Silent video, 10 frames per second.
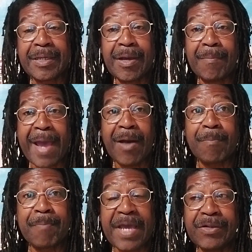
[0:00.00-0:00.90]
come
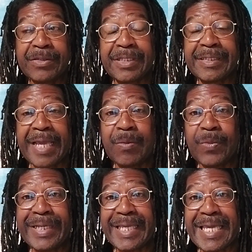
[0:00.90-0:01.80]
out better than they
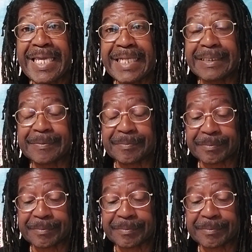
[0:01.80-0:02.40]
went in.